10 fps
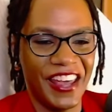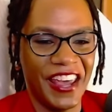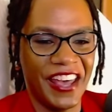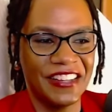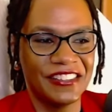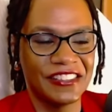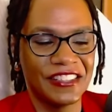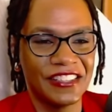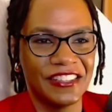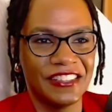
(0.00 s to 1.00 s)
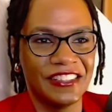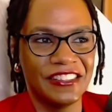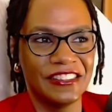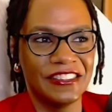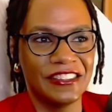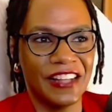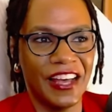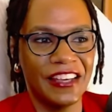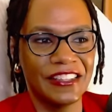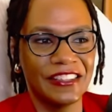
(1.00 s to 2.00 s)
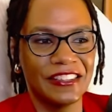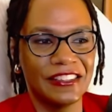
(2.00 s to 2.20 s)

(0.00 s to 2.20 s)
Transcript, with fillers: And like,